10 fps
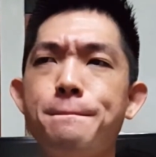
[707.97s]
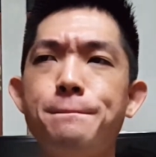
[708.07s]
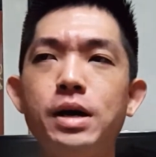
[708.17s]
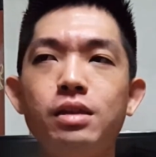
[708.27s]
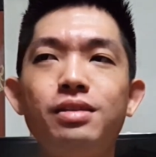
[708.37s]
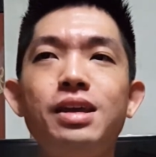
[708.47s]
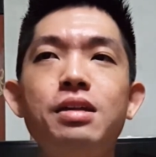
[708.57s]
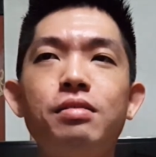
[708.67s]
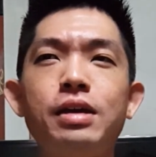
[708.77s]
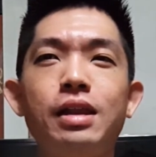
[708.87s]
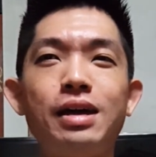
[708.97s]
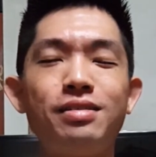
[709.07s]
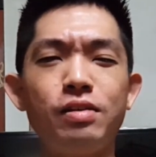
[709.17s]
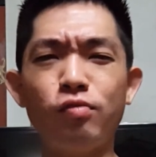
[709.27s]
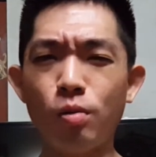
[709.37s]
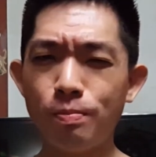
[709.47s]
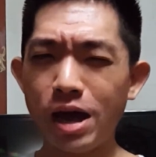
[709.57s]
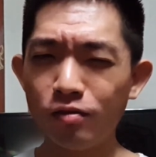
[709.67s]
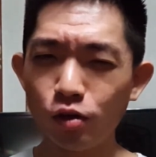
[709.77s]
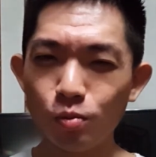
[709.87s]
But the thing is that, like I say, for
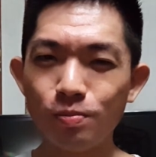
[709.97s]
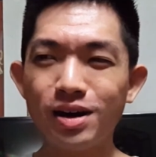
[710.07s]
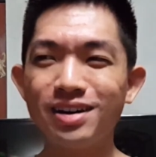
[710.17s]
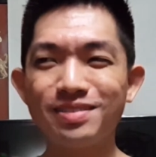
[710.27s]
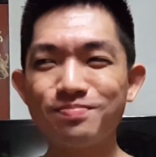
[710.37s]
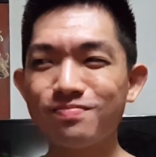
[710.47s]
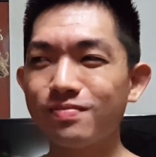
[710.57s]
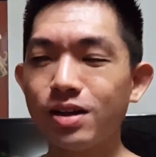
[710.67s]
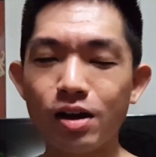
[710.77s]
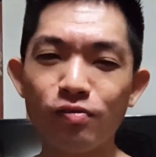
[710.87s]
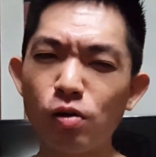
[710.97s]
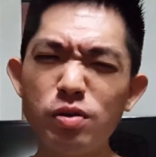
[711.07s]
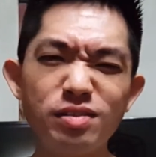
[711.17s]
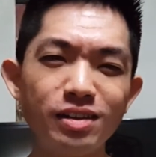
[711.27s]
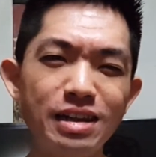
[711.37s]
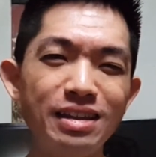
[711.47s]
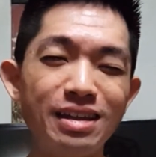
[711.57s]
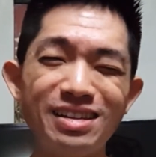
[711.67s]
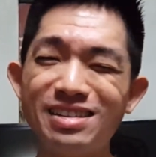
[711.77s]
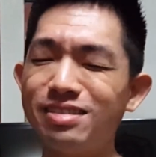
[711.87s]
bang for your buck, I found recently
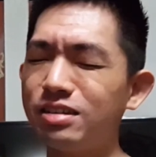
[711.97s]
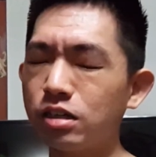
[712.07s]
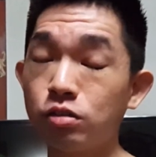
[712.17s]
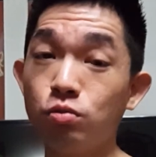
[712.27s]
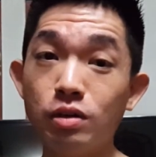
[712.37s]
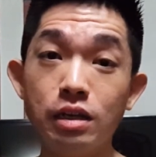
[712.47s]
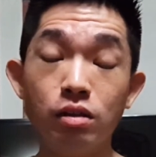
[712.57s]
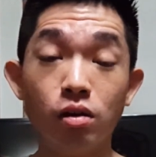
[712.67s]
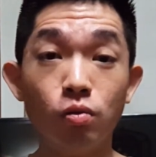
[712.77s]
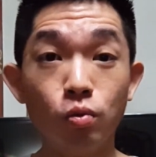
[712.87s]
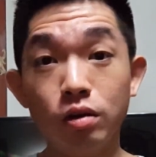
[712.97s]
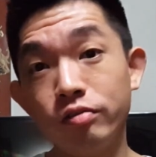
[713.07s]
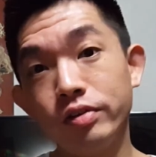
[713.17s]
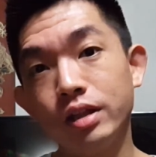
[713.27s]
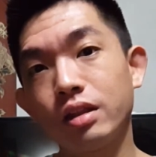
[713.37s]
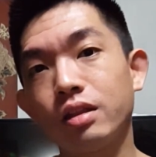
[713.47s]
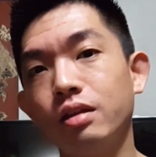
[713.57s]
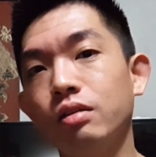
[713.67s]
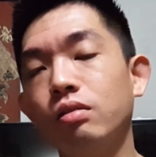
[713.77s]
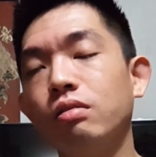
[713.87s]
that it's just really not worth it.
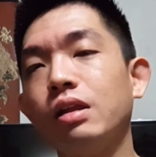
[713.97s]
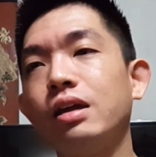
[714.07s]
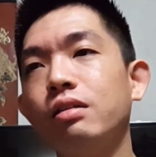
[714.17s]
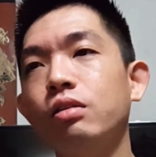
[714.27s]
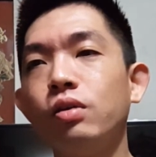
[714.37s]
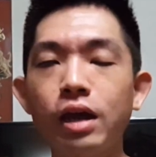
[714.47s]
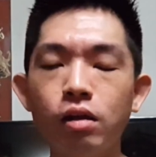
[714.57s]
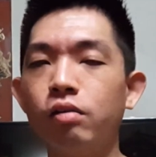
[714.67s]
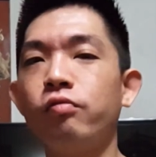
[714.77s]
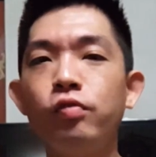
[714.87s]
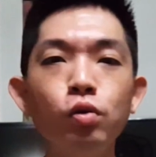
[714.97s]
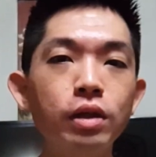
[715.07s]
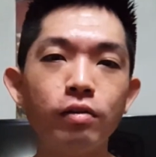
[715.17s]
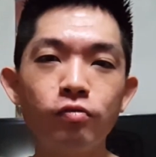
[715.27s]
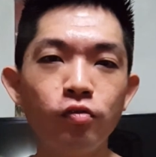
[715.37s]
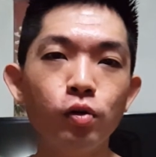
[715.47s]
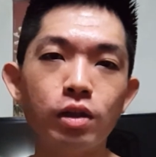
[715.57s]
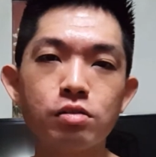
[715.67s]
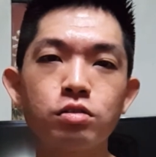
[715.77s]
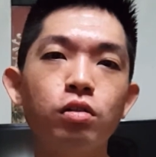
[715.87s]
You know, like, you know, get a few that fill
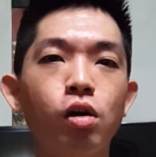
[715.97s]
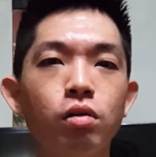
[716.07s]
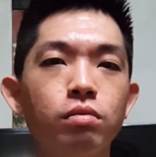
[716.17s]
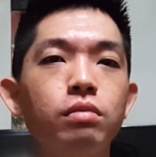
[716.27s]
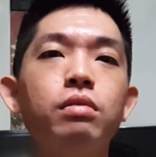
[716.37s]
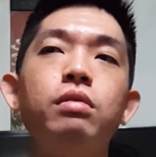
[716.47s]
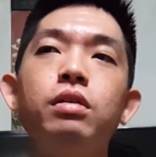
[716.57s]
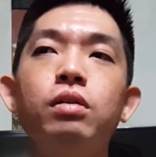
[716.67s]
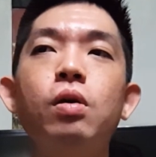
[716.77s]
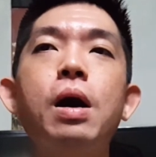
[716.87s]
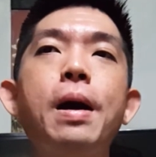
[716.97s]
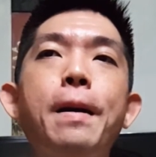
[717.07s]
that slot, you know.